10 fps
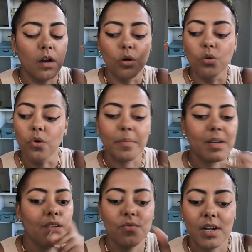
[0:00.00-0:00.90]
oh, I'm
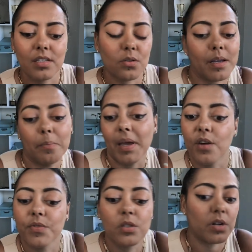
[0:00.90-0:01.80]
going to invest so I can pay
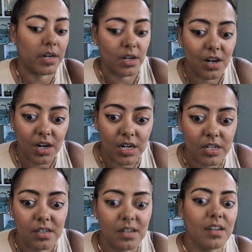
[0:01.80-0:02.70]
off this credit card.
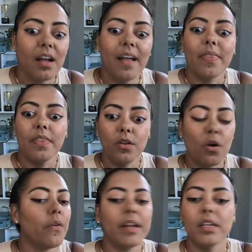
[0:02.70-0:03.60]
You're
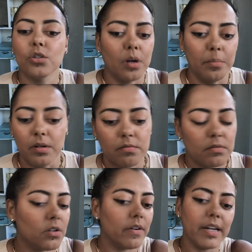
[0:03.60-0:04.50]
already in trouble.
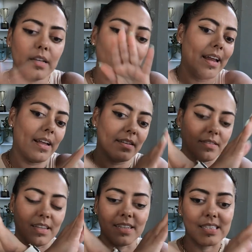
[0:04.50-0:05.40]
You're already eh,
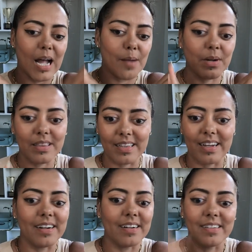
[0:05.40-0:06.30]
like stop right
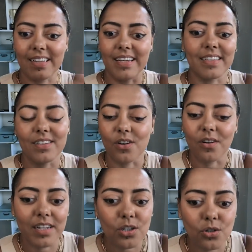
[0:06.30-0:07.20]
there. Like you're
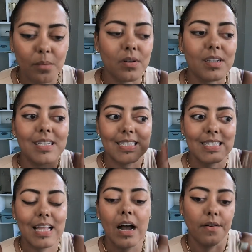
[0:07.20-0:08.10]
already in trouble because that's
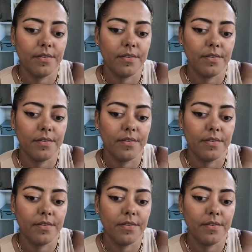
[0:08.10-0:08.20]
not how